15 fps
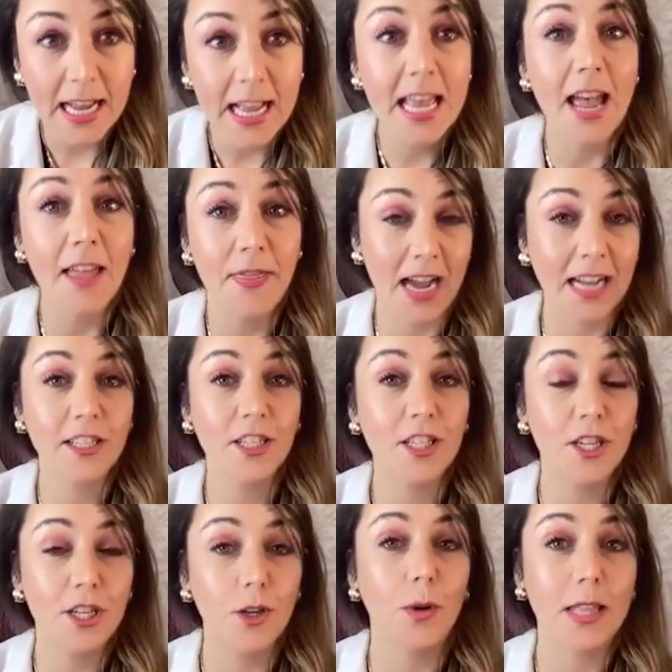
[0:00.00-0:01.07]
And that's to
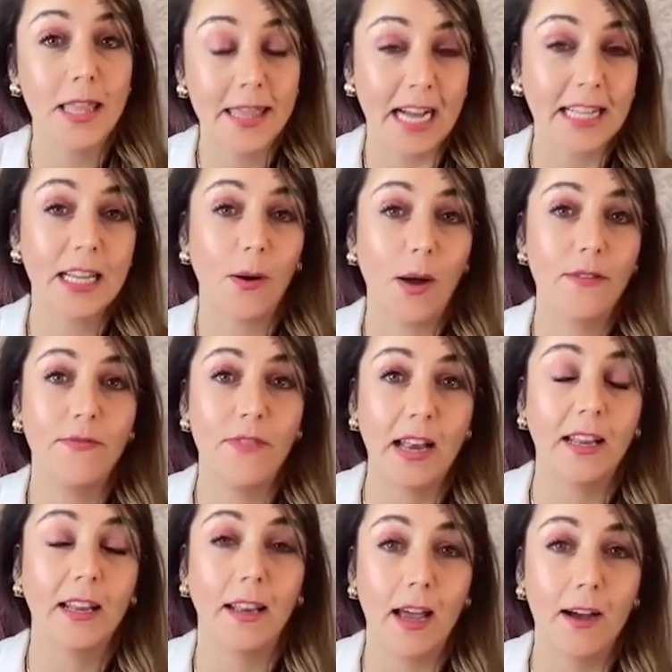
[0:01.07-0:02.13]
do with, that's how I fell
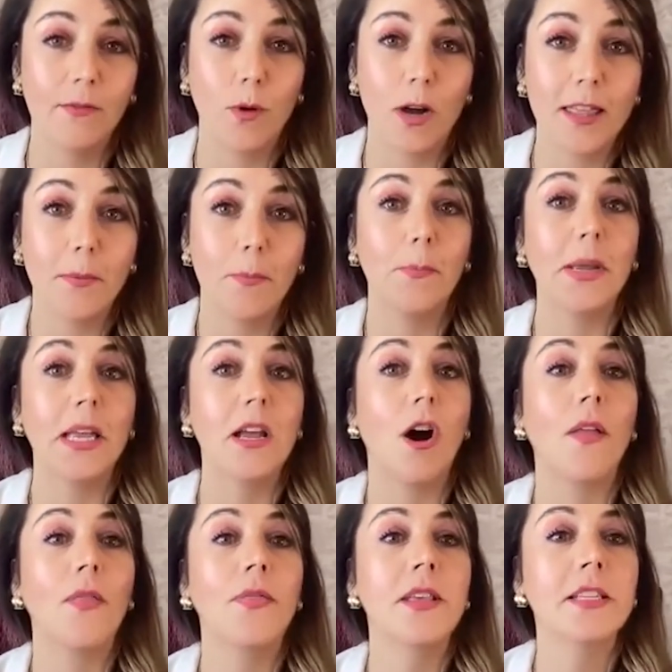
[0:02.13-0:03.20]
in love with
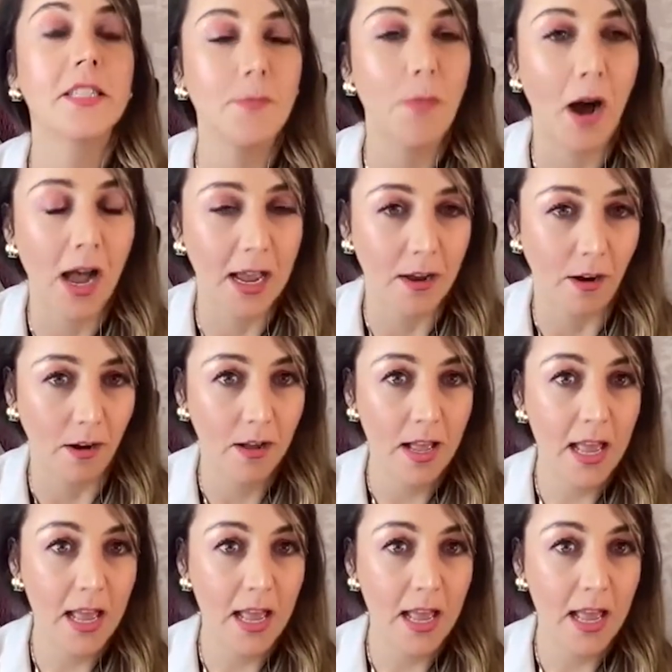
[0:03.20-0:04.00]
Beyond the Smile.